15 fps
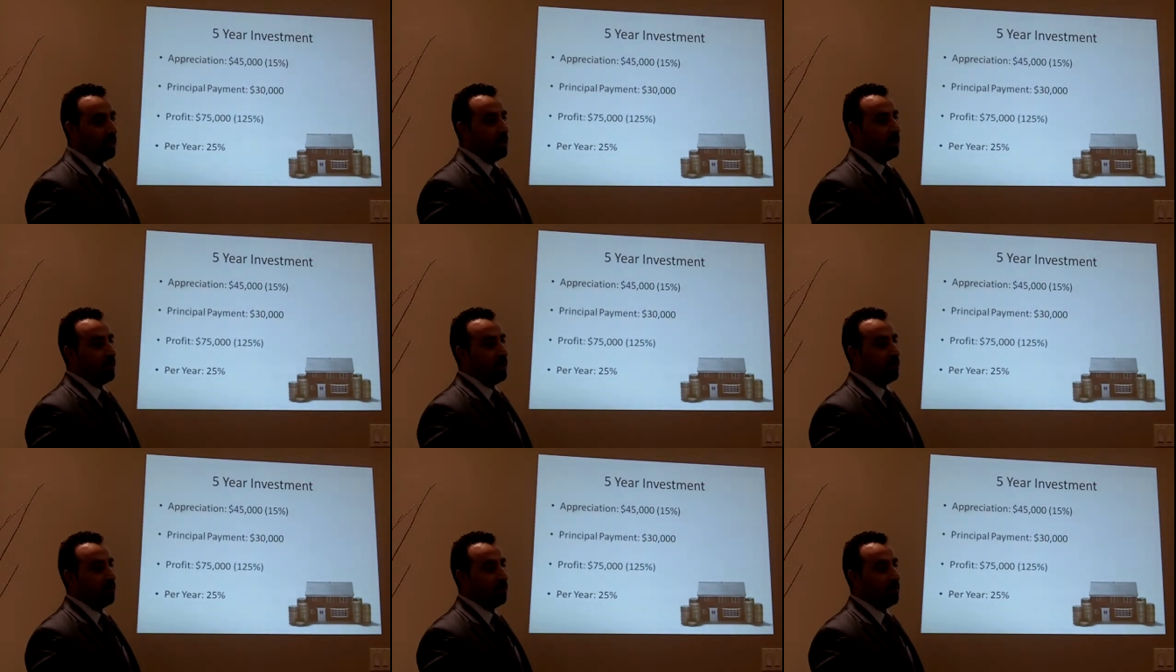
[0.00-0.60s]

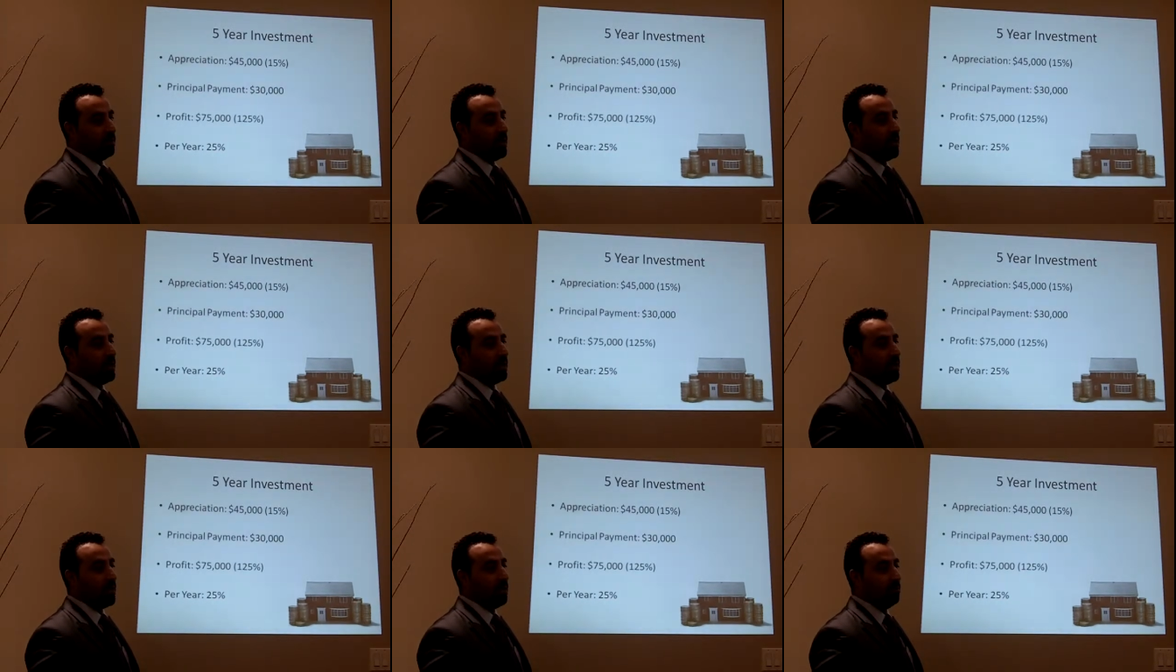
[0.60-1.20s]
Yeah. So
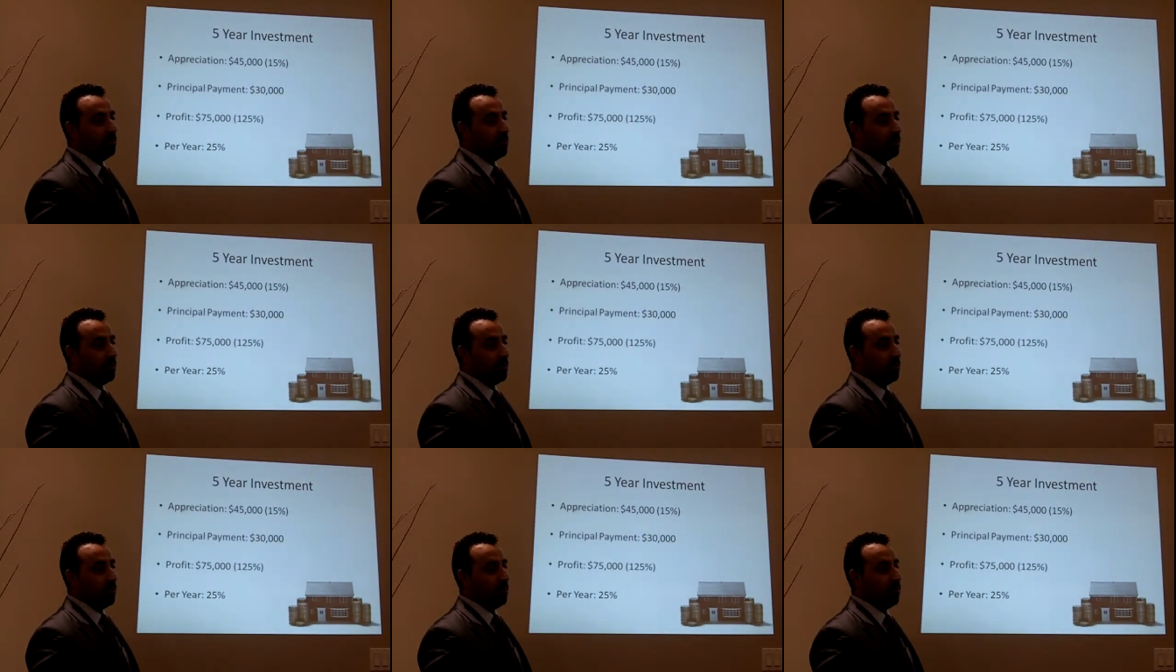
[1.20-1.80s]
that helped
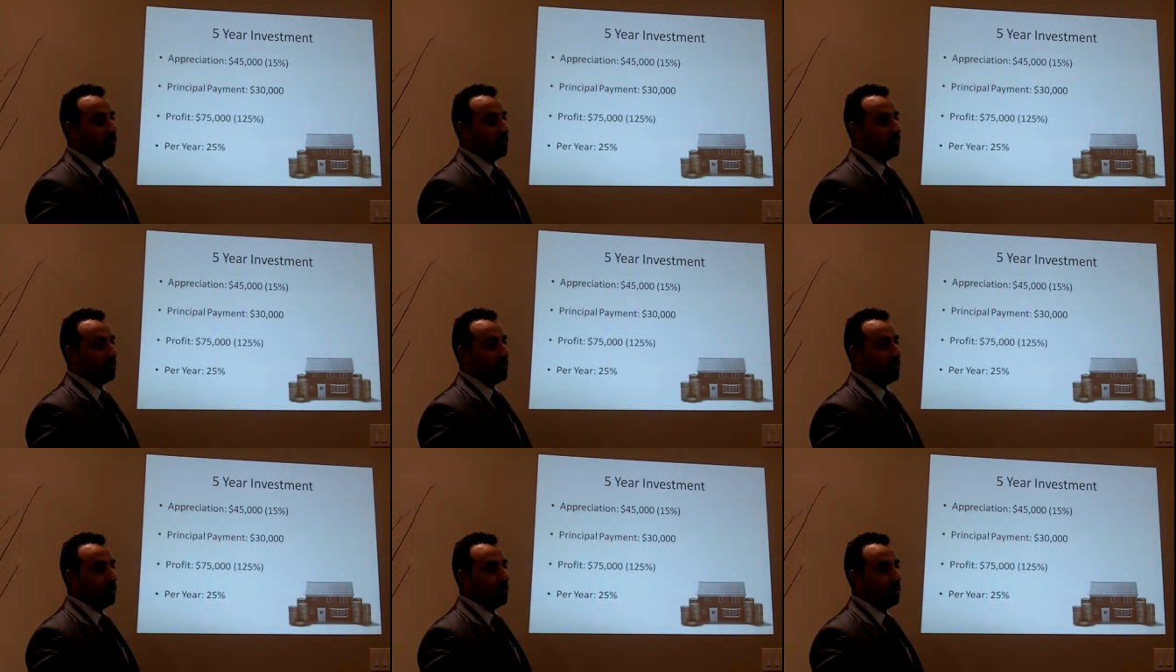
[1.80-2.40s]
uh, growing
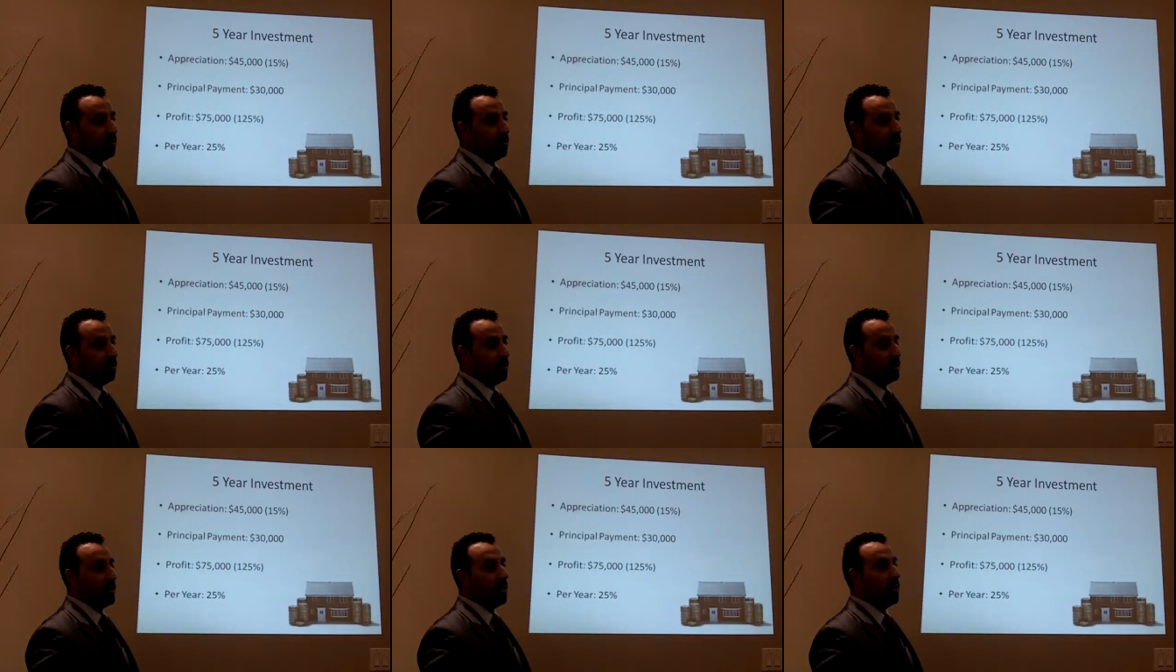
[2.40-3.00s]
the city
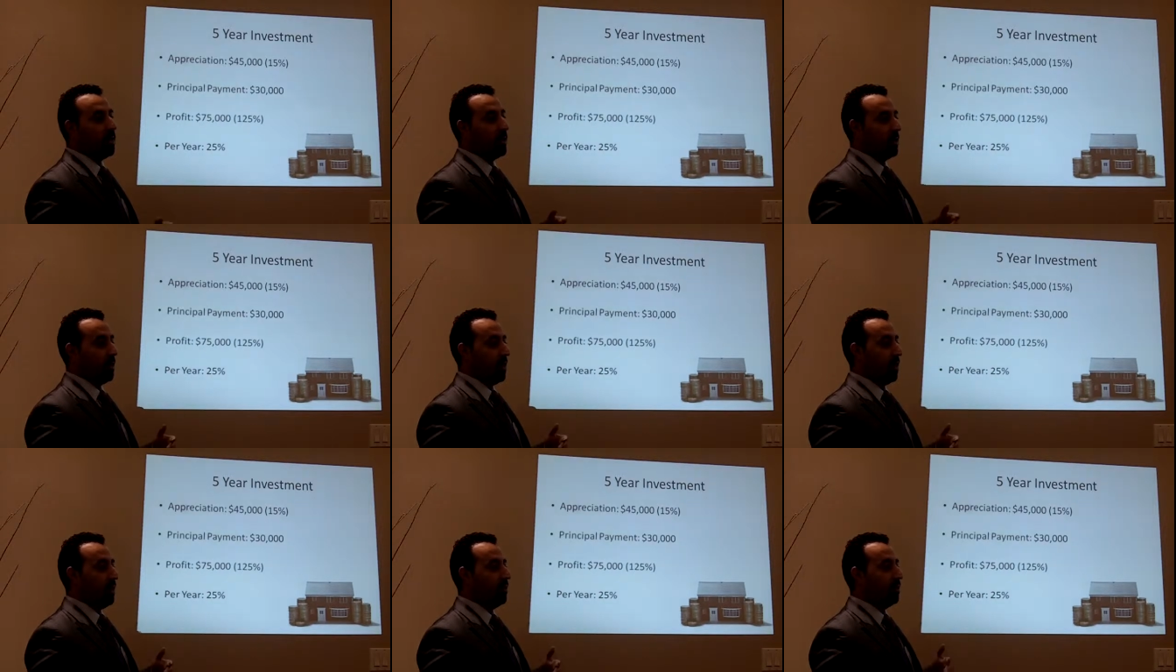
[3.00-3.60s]
too. And then
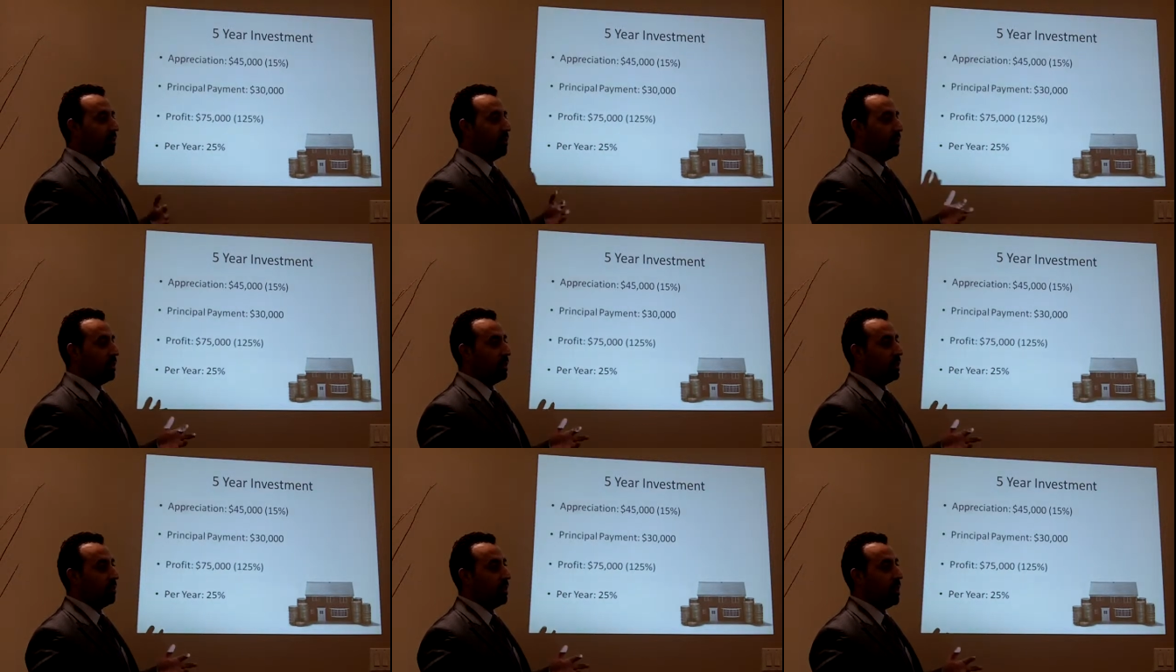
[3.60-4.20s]
another
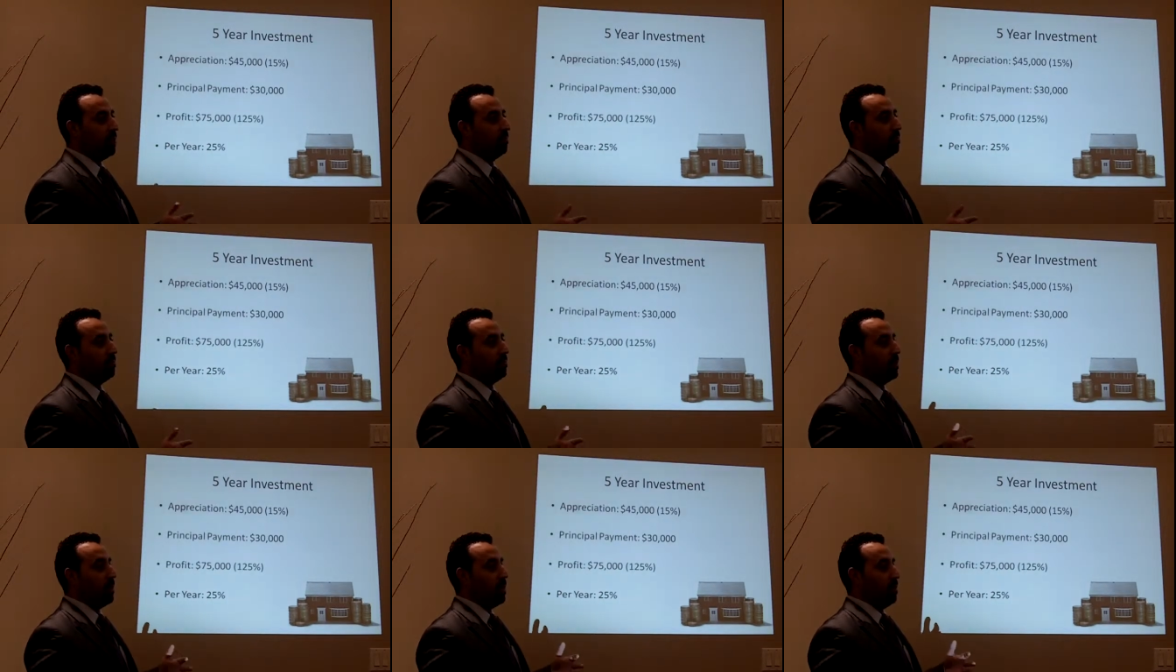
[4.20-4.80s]
thing that
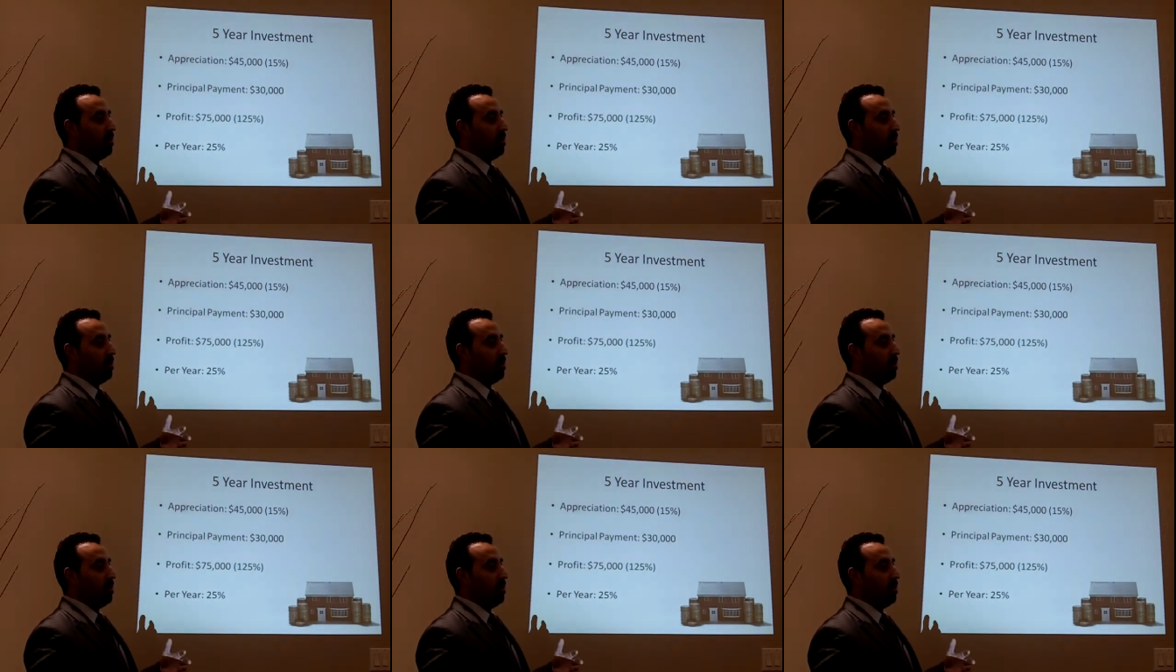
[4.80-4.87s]
helped